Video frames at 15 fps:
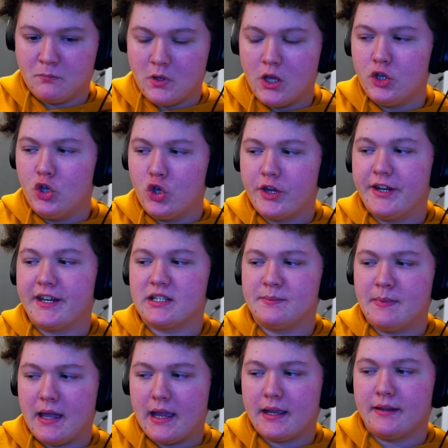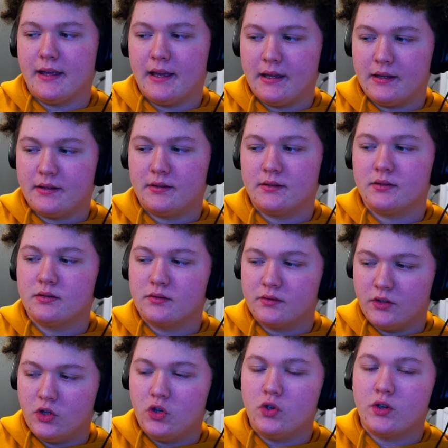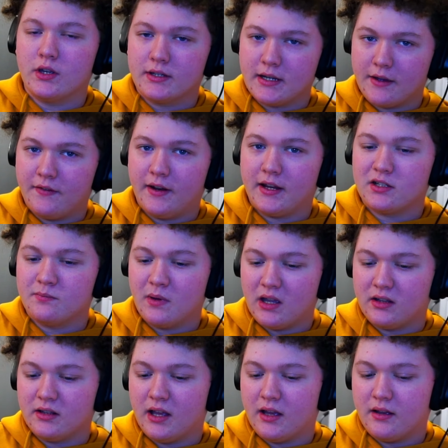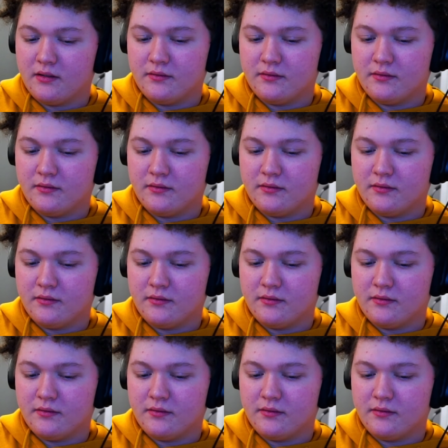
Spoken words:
You can expect that. You can definitely expect that.